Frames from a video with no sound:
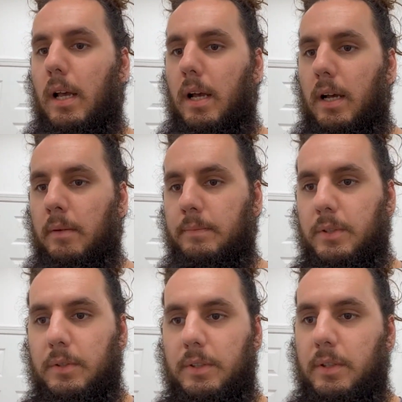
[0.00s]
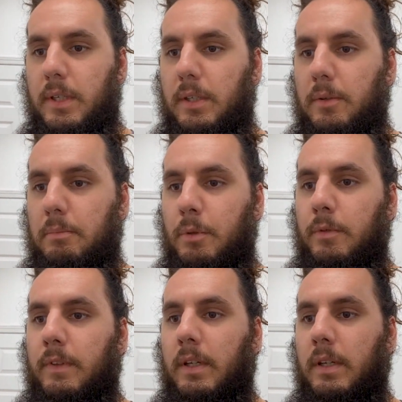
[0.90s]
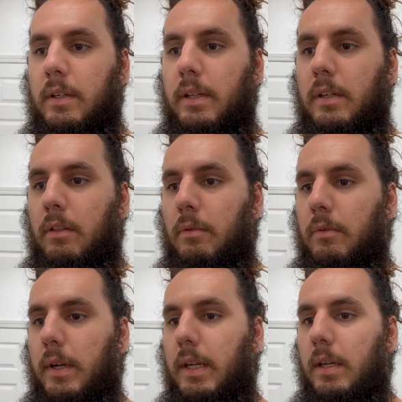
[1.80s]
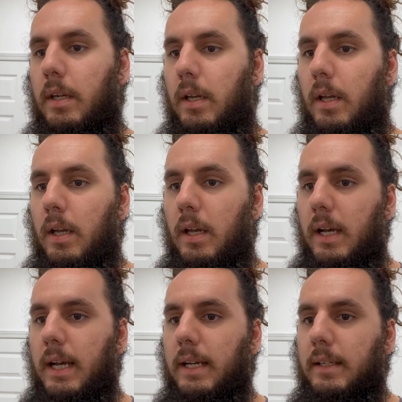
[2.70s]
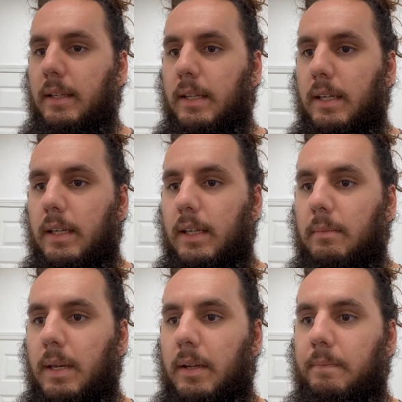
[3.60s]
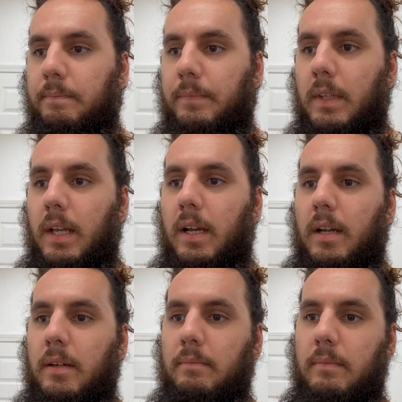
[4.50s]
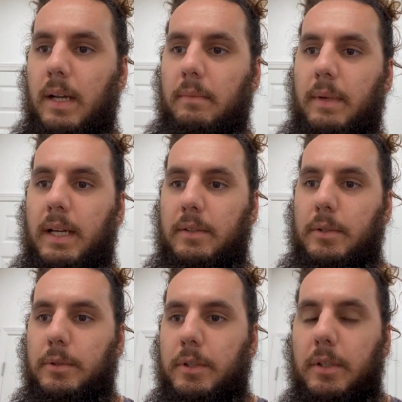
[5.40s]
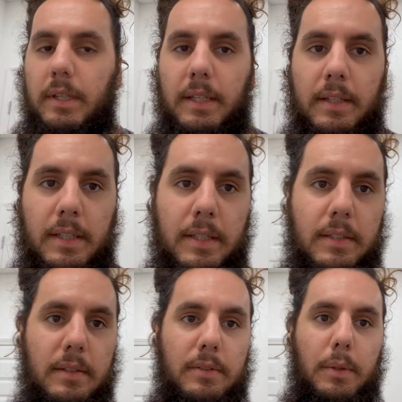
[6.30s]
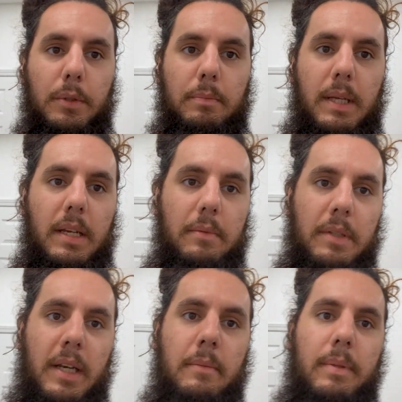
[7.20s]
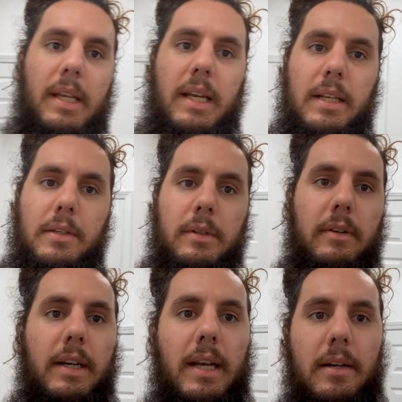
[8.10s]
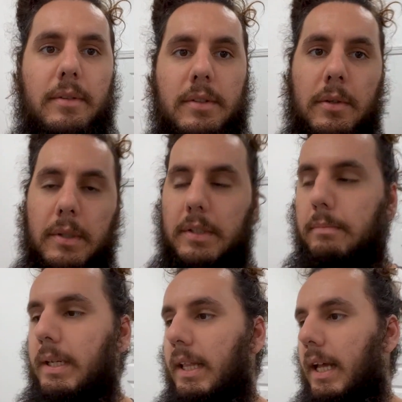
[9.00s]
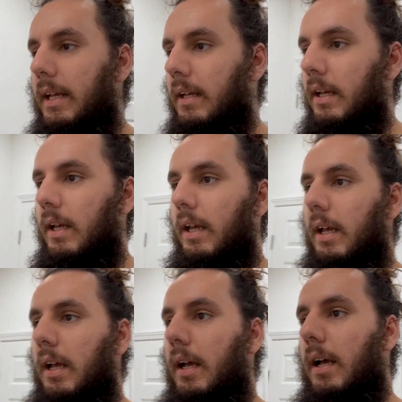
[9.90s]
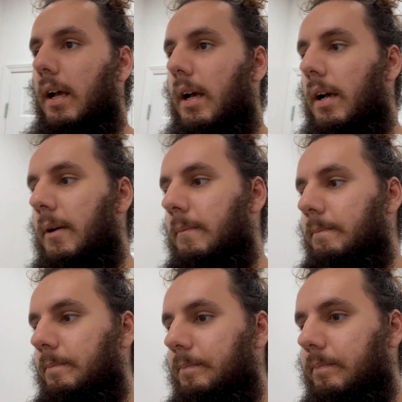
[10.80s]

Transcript: Um, so just looking to improve the click-through rate on the email. Um, I'm not too sure that the social media one that I'm planning on doing right now is going to be that. Um,